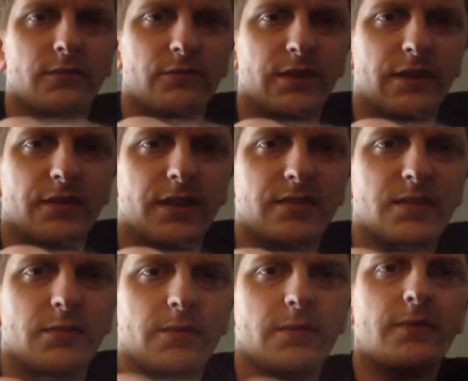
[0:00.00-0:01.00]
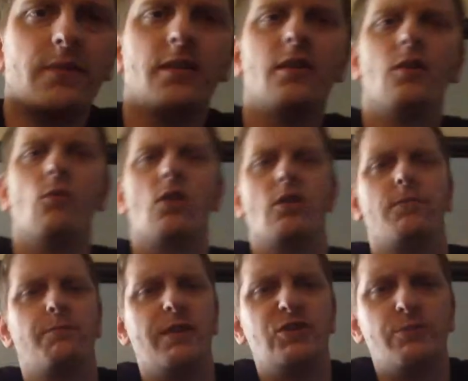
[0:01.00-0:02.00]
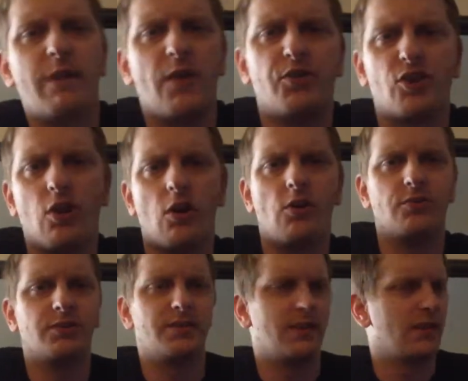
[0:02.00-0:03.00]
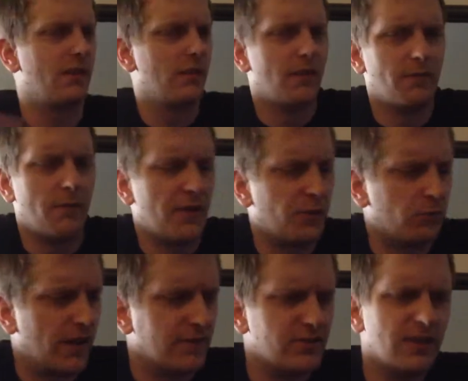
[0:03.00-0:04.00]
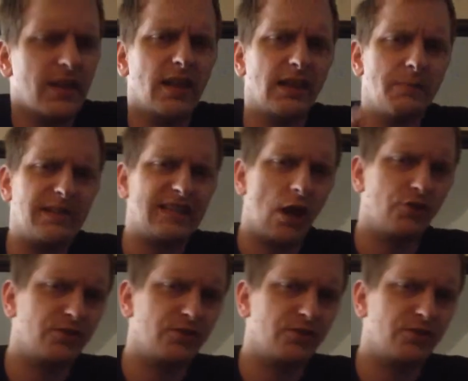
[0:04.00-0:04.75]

Freaking things coming up. Want to bitch about the calls about the refs. Let me tell